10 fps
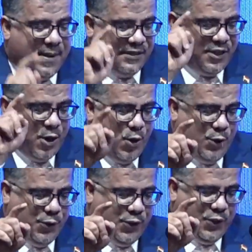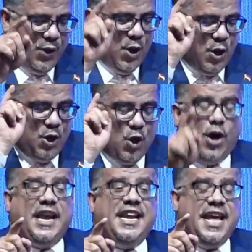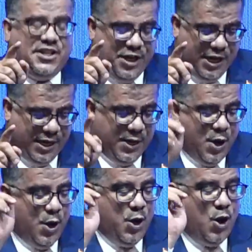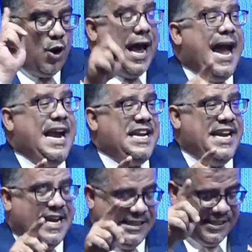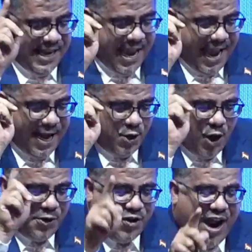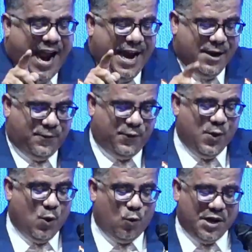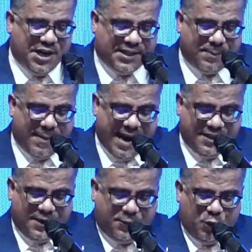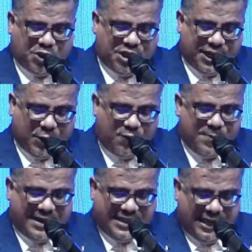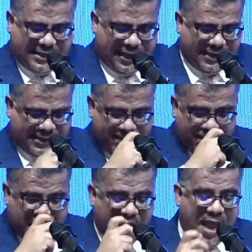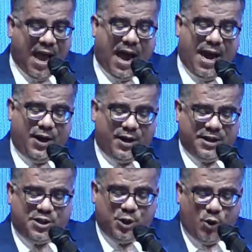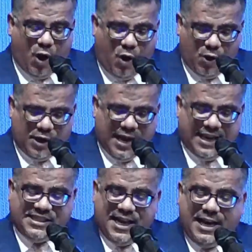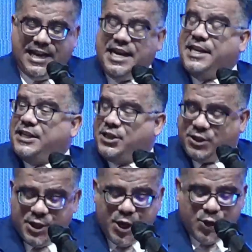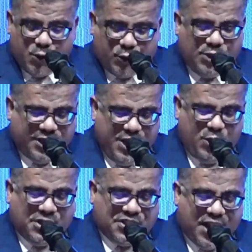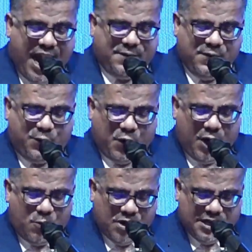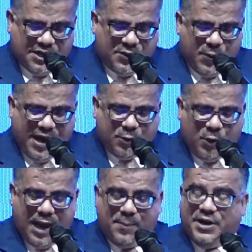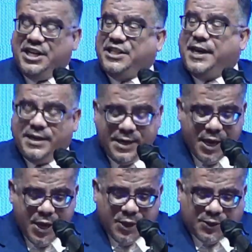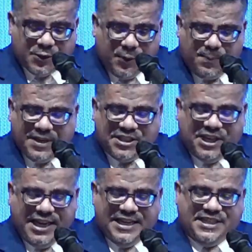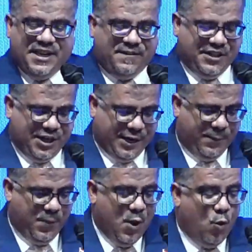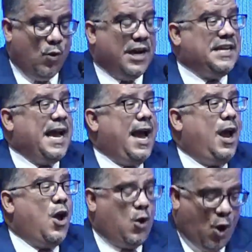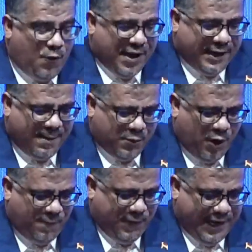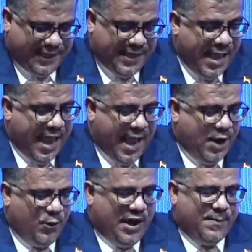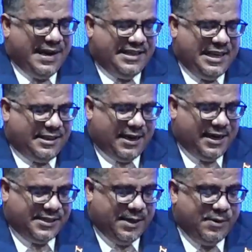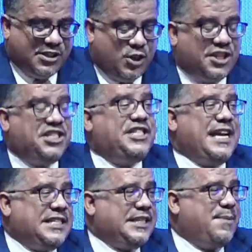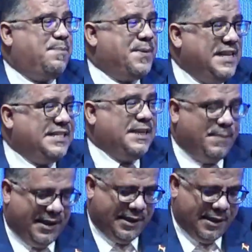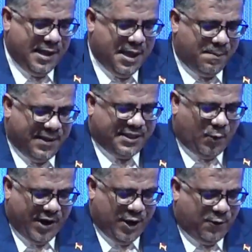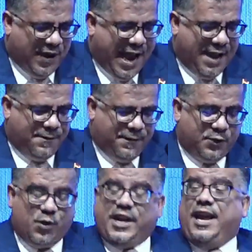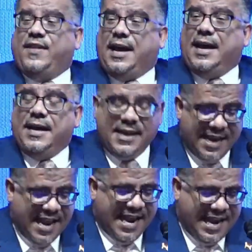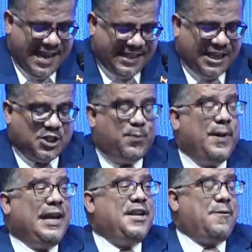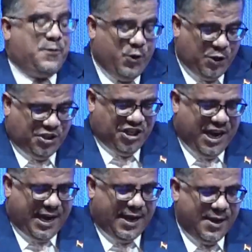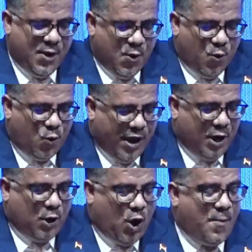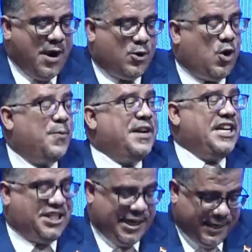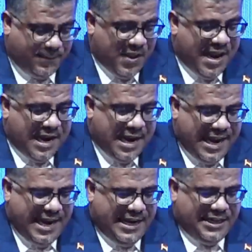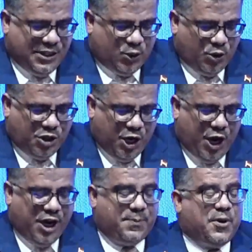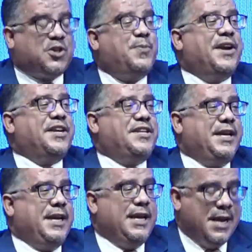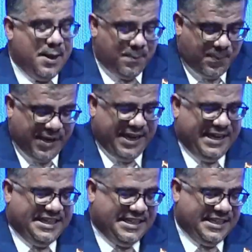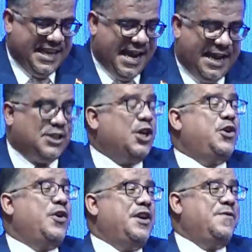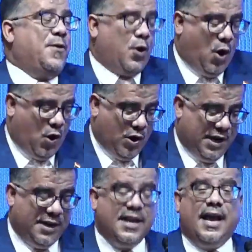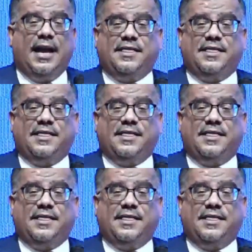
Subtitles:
But the youth, your energy, your ideas, and your drive will determine the future of multilateralism. I urge you all as young leaders to continue striving for a world where collaboration supersedes division, where dialogue overcomes conflict, and where multilateralism is not just a principle, but a way of life. Together, let us build a future where global cooperation leads to shared prosperity, peace, and security for all.